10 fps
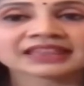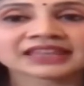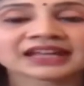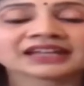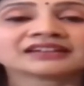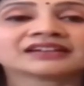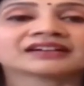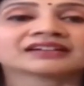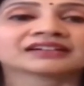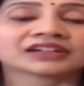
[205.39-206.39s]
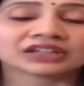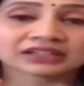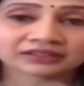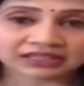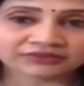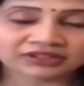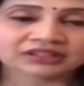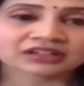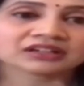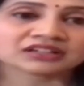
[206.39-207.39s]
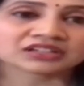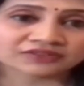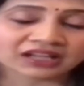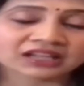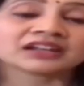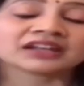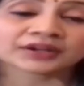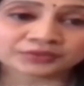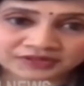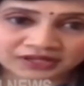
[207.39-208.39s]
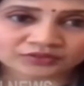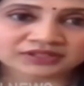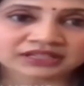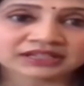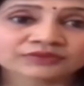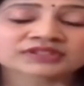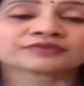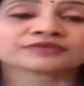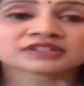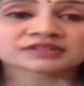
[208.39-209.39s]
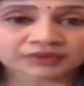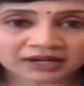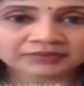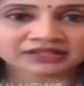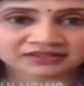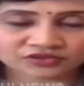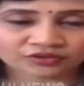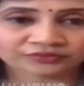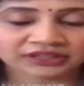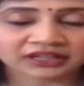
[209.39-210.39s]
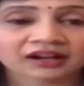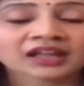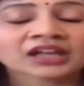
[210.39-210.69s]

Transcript: And then even Jawaharlal Nehru's house, he was the first prime minister of India.